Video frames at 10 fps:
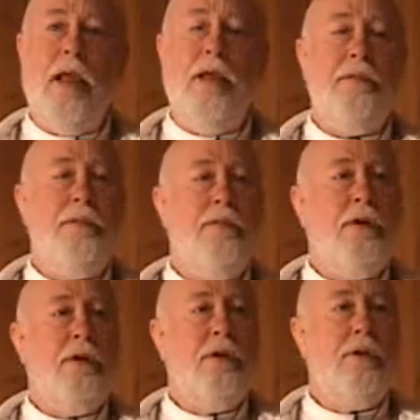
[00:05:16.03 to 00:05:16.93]
and
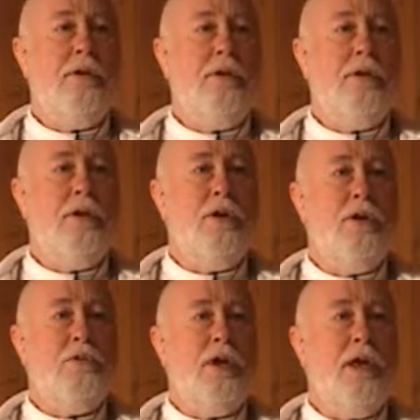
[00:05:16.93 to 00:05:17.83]

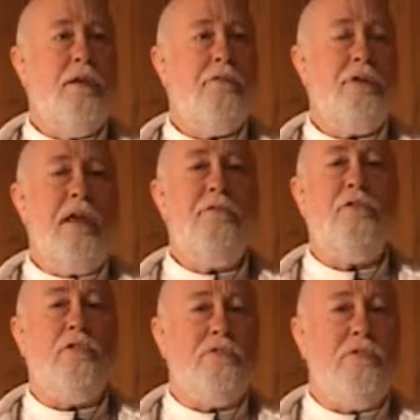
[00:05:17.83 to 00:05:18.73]
to get
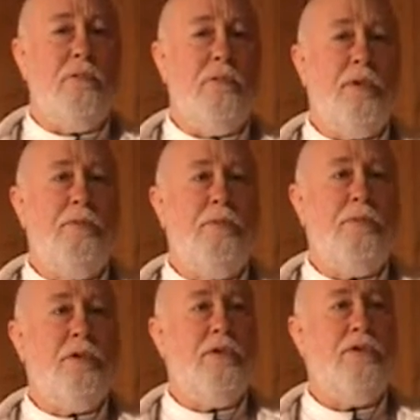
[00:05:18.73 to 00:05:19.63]
favors
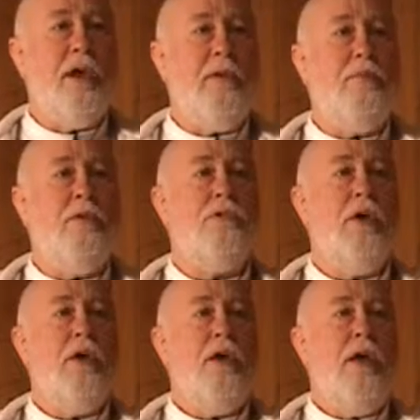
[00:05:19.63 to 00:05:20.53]
from their
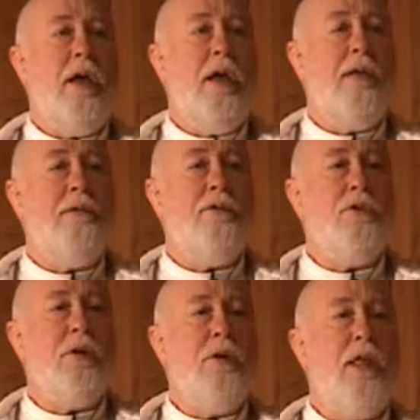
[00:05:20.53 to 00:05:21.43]
disciples and
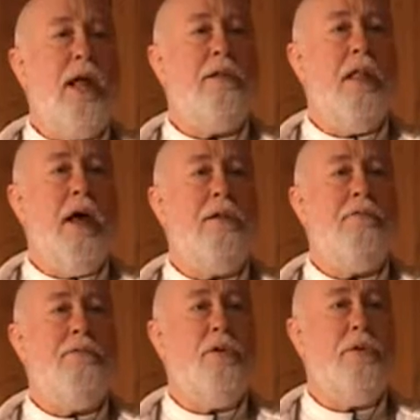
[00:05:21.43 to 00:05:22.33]
to collect a lot
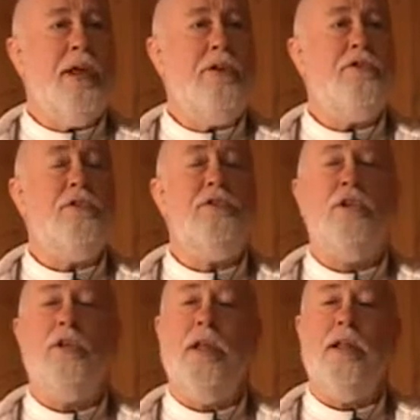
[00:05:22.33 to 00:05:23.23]
of
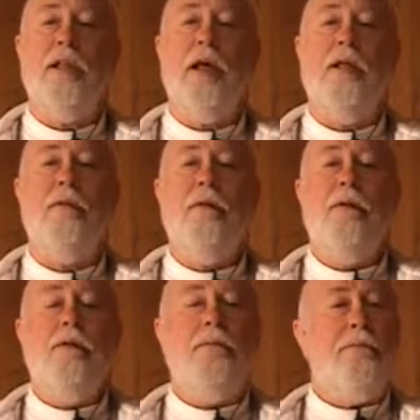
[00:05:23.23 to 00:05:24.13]
donations and like that.
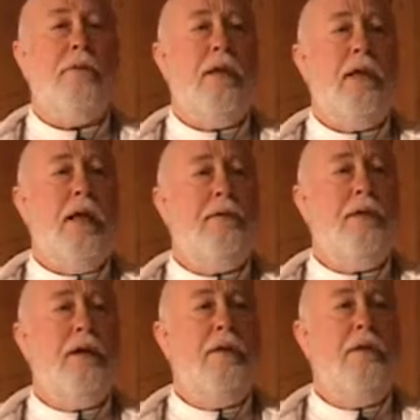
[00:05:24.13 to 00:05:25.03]

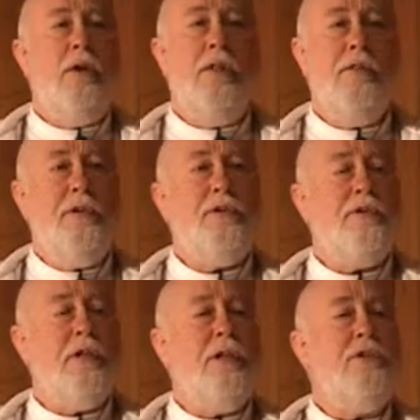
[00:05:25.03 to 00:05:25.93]
And all
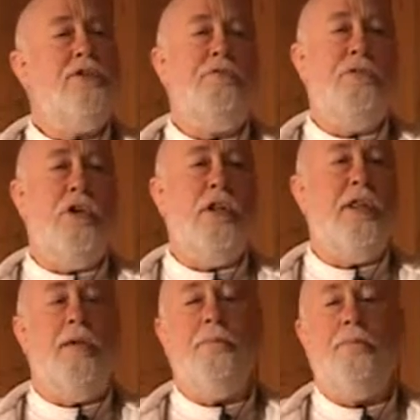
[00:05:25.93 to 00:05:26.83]
this leads to
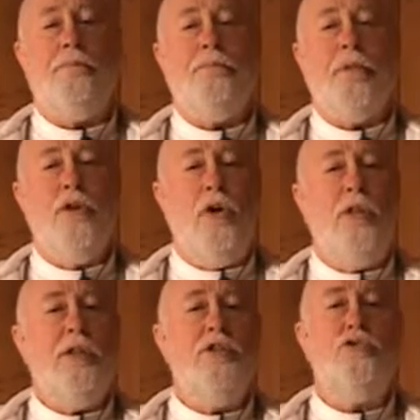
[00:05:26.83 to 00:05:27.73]
fall down. It
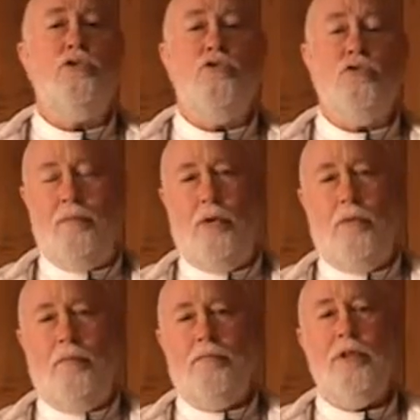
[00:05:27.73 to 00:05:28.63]
all leads to
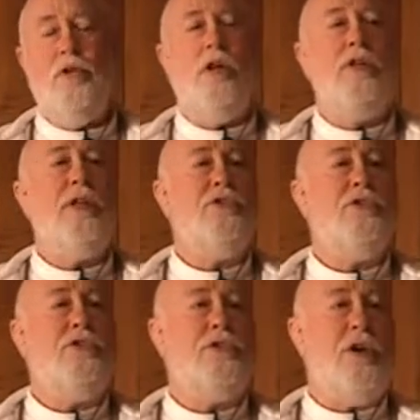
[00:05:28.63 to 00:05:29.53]
trouble. It all
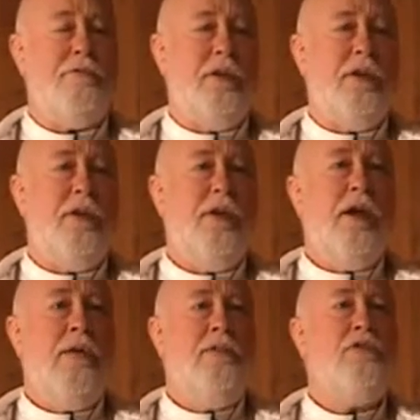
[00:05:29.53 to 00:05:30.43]
leads to suffering.
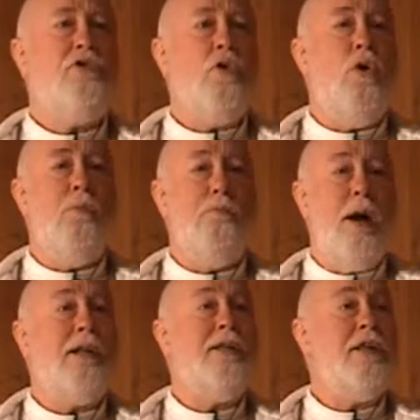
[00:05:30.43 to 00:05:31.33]
And this is called
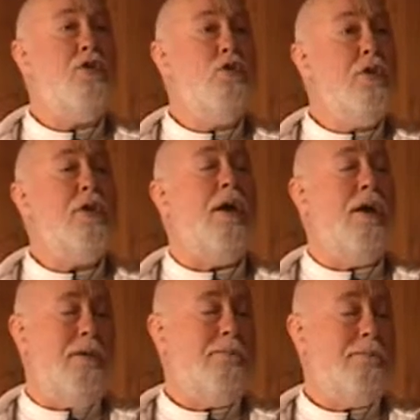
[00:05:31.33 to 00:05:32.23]

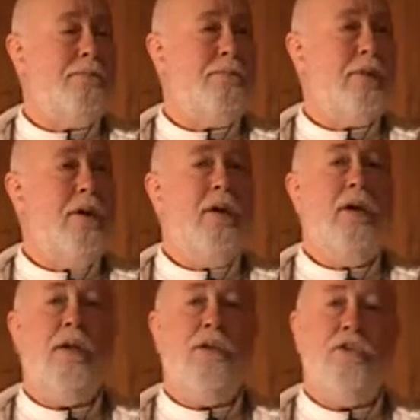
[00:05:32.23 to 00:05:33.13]
bhakti-uttha.
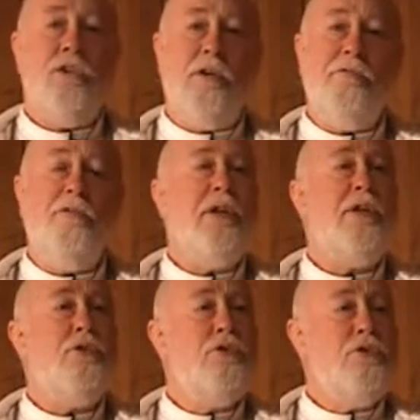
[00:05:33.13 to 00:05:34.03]
It's
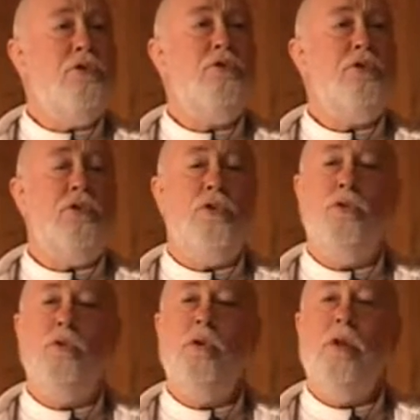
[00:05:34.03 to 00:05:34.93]
suffering due
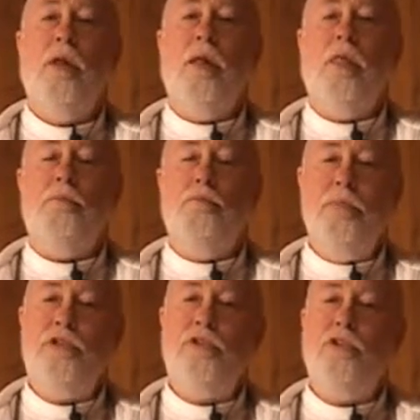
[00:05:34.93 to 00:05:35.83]
to the
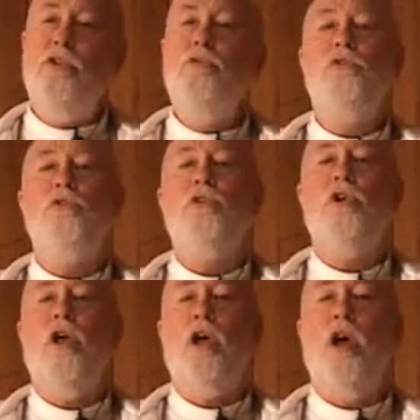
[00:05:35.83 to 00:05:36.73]

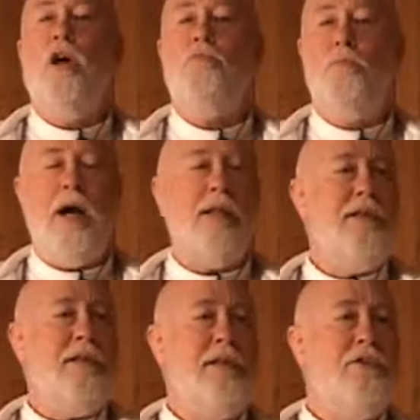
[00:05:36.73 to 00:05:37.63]
misuse of
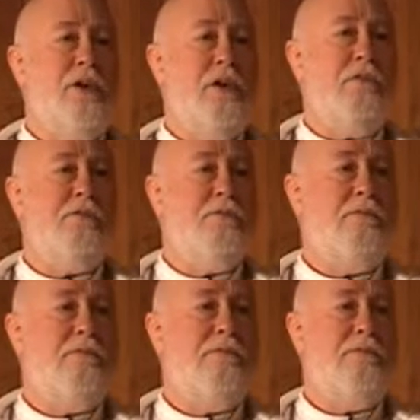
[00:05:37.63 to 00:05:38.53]
bhakti itself.